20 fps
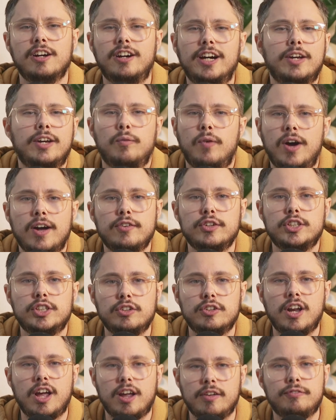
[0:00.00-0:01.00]
Like, why would you
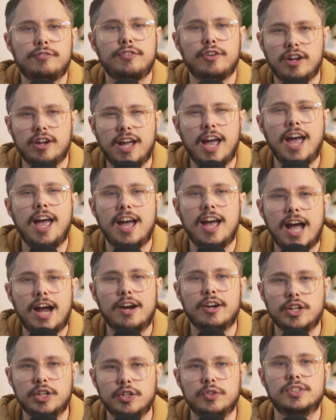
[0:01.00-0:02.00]
not forget how
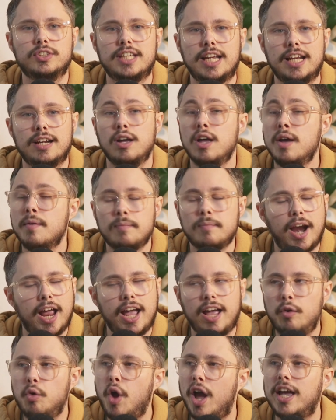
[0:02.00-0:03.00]
to do stand-up? But
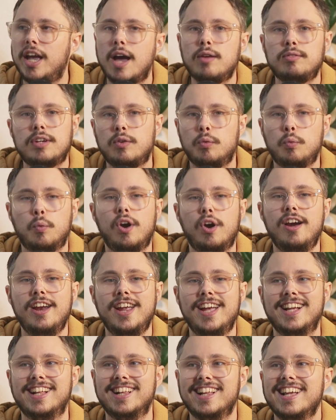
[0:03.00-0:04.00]
I kept
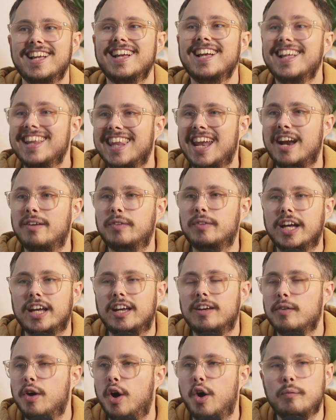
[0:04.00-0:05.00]
worrying that I'm
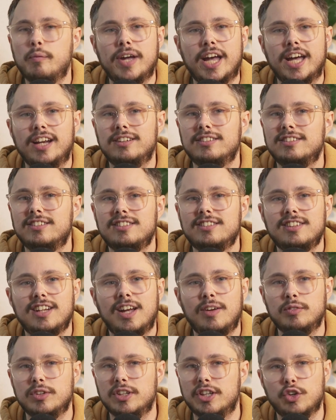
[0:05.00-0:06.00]
like, oh man,
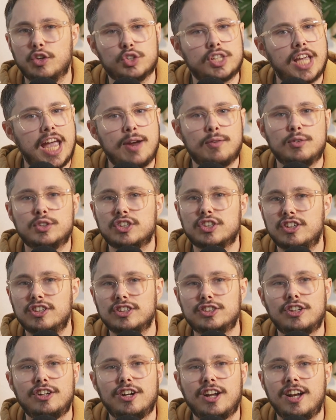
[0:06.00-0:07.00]
those cameras are going
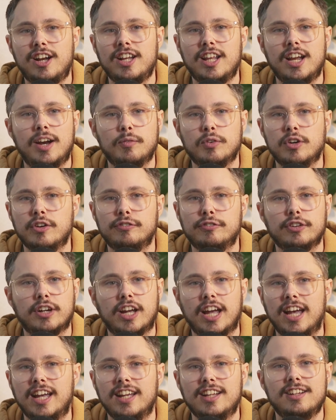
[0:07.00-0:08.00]
to turn on and I'm going to
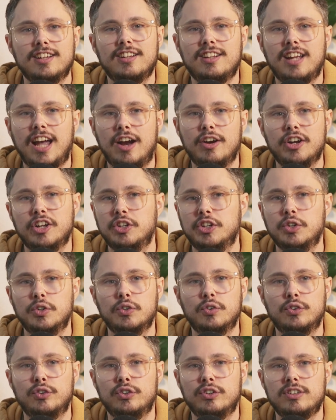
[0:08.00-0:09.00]
forget how to
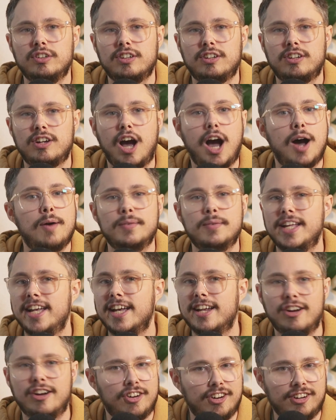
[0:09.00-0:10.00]
do comedy
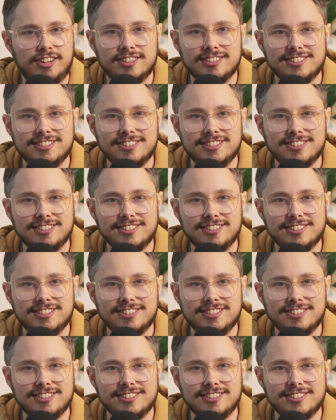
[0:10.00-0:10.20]
at all.